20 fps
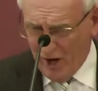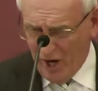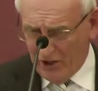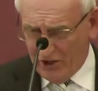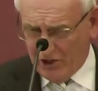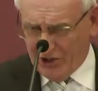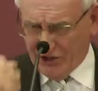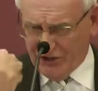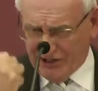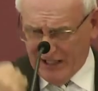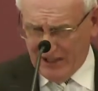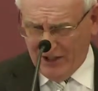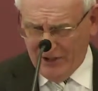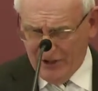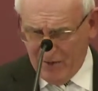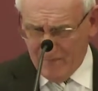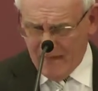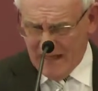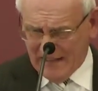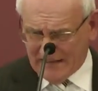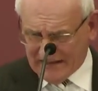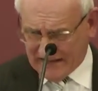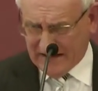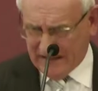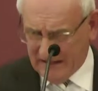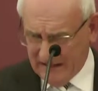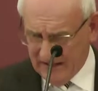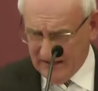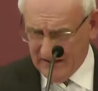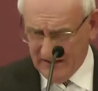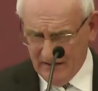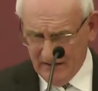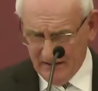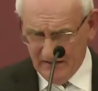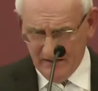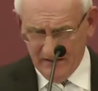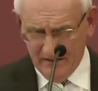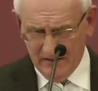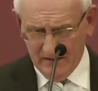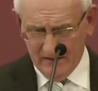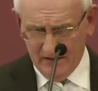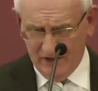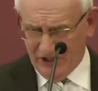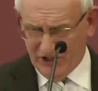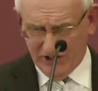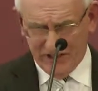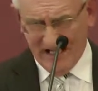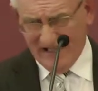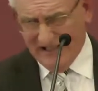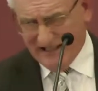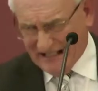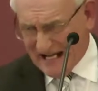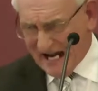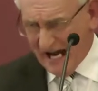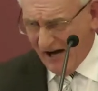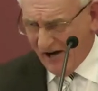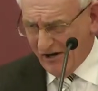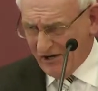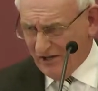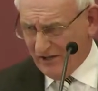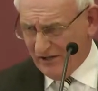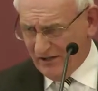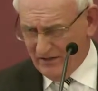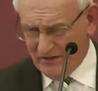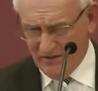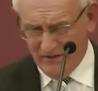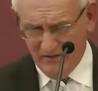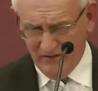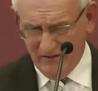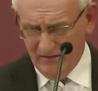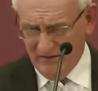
they're still in the milk. They're still gurning.